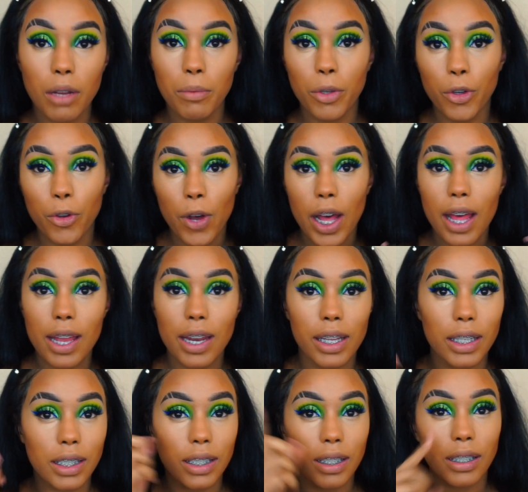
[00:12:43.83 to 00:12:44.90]
I'm going to go ahead
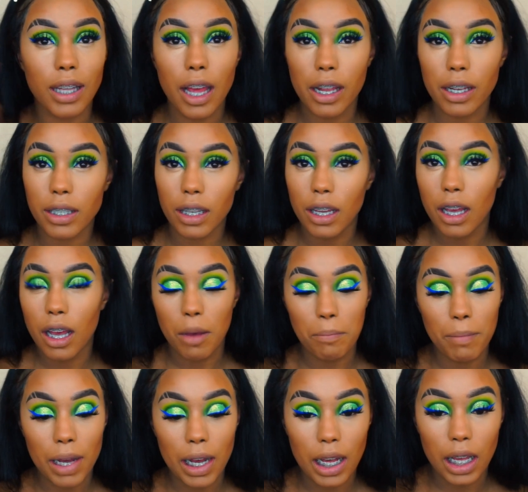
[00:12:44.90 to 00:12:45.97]
and set
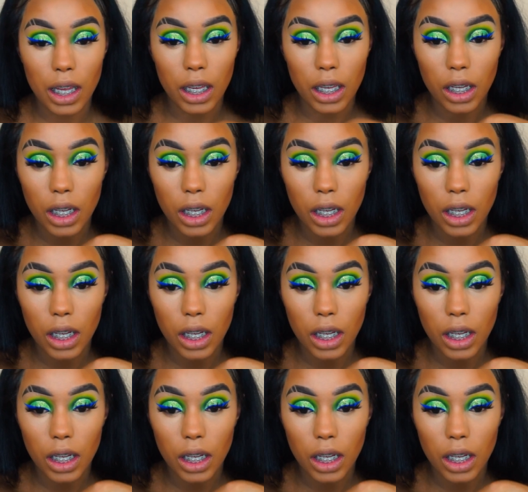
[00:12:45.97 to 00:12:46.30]
my